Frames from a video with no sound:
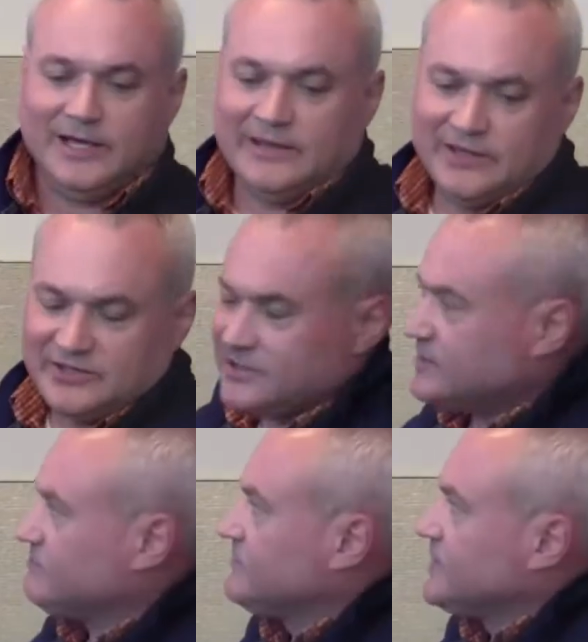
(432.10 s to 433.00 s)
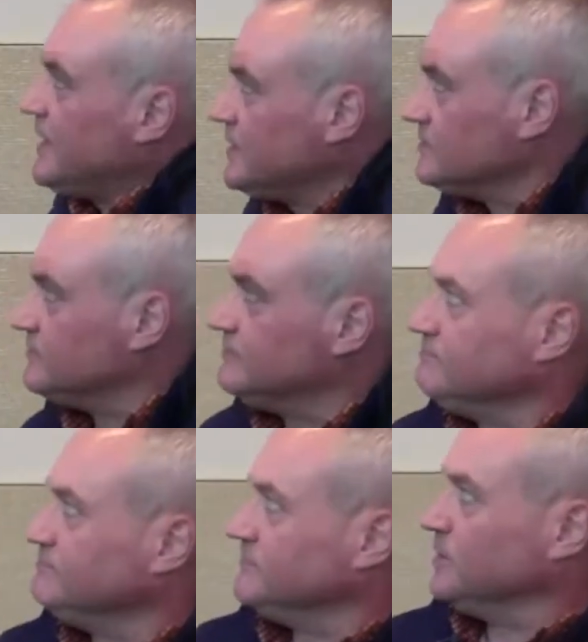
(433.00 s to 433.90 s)
And this is kind of
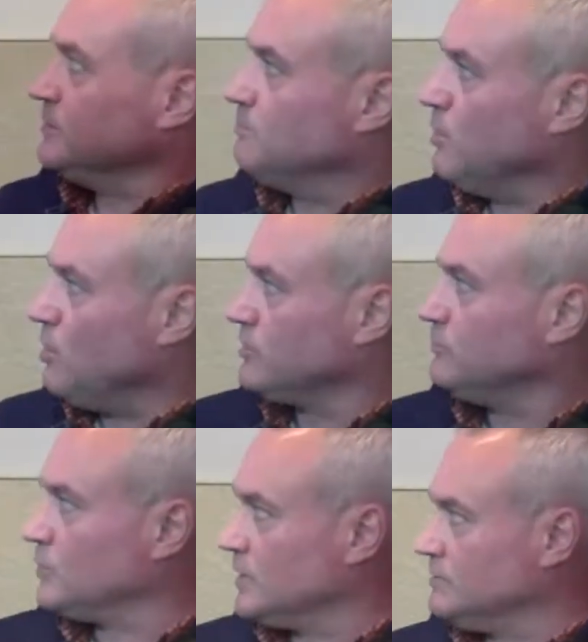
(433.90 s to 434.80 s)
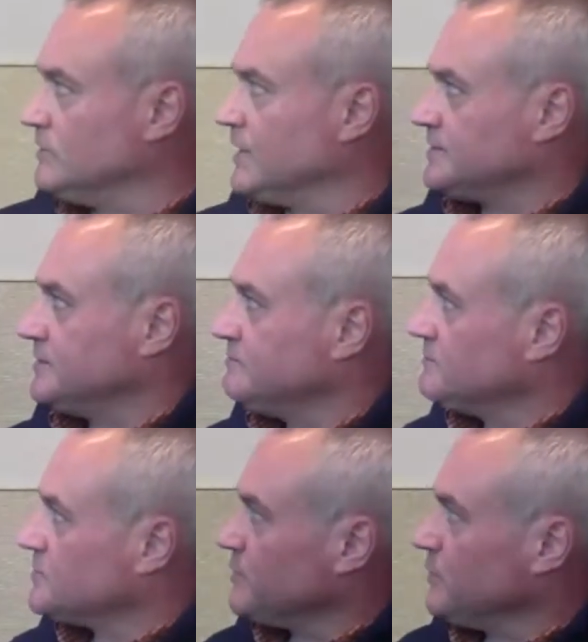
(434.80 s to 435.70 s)
the bulk of what I'd like to
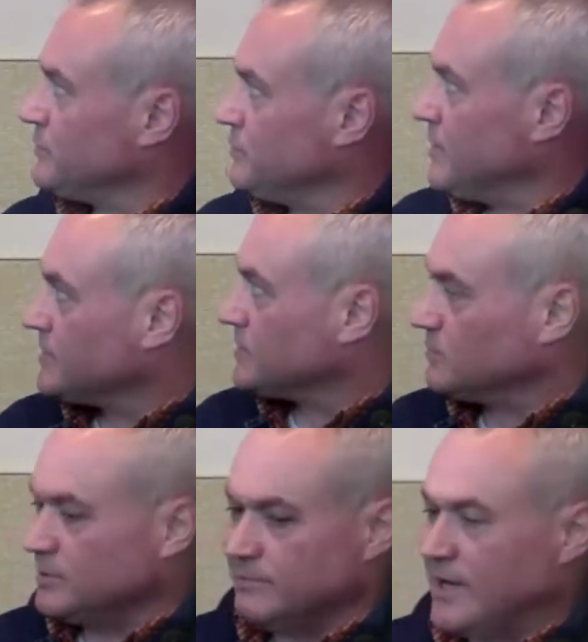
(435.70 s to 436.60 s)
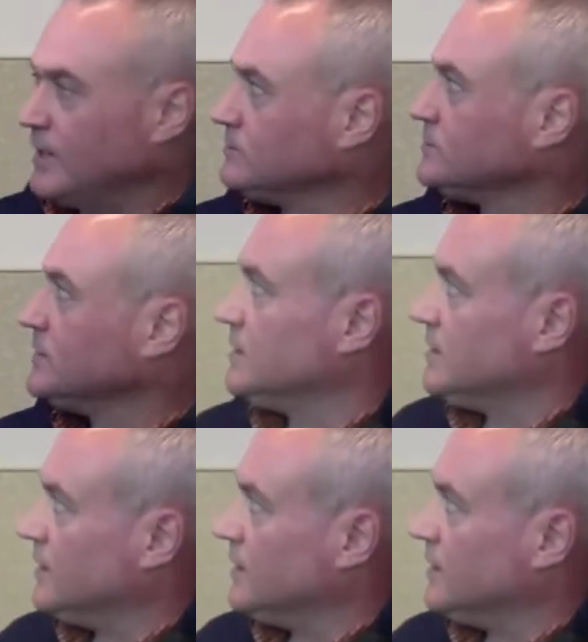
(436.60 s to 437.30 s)
speak to you guys a little bit about.